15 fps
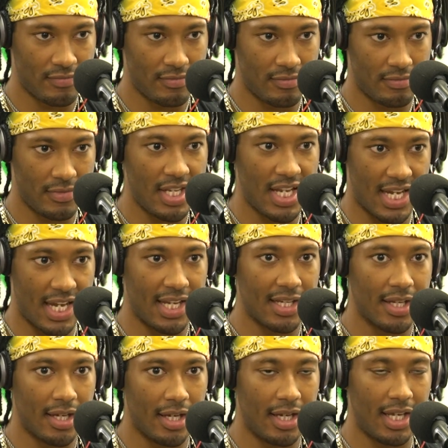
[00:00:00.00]
Yeah.
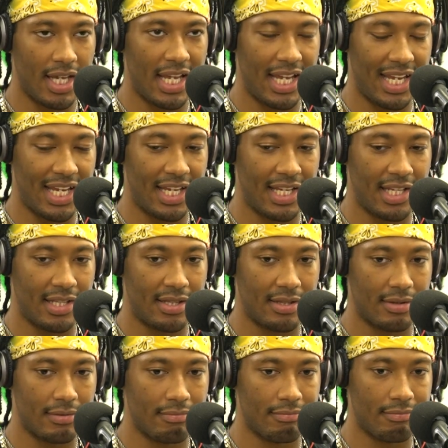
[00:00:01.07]

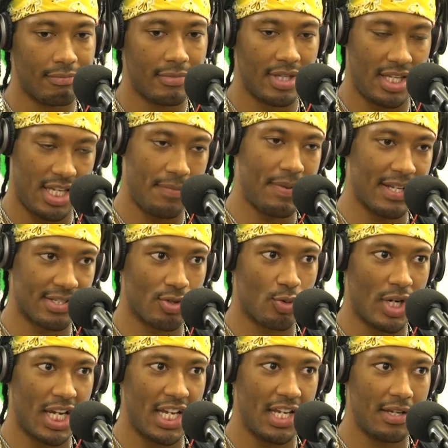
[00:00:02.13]
And he passed
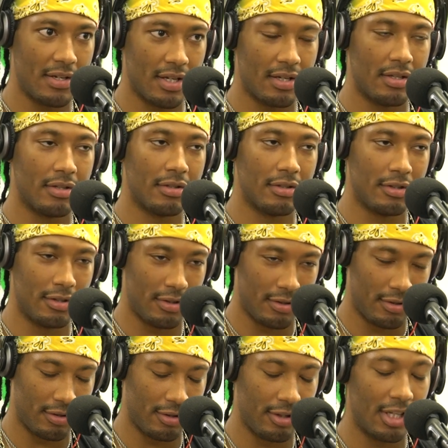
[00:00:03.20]
away.
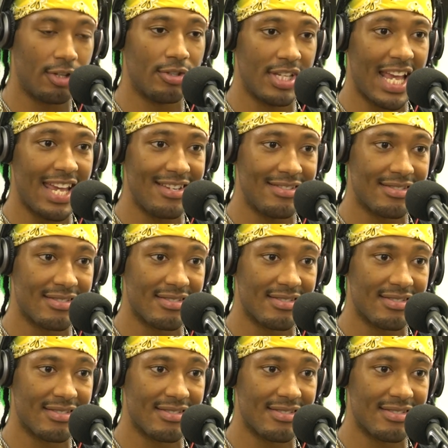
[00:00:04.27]
Lil Yays.